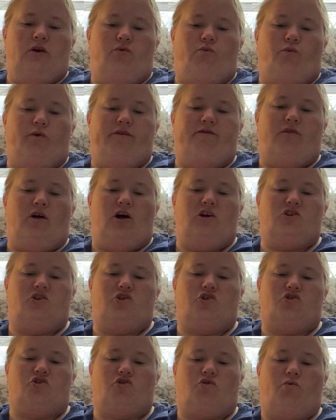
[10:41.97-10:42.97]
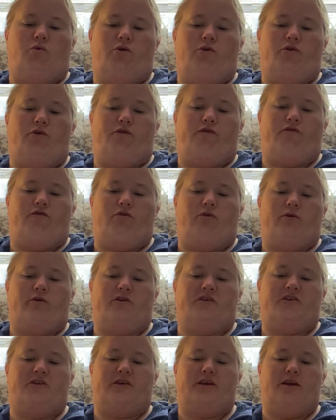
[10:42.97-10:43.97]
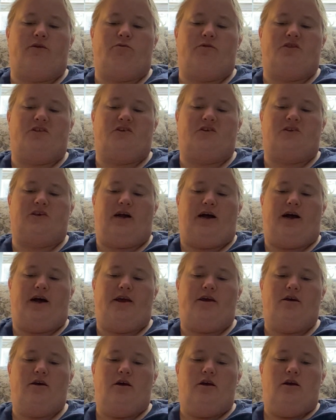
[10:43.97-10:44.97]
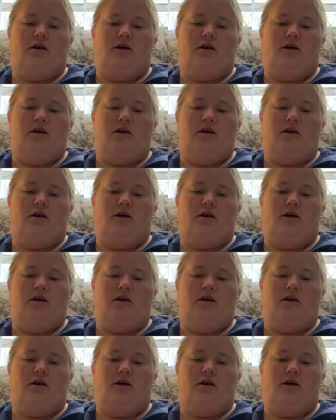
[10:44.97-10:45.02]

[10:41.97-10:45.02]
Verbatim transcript: We've lost the squirrel, Flora said with a sigh.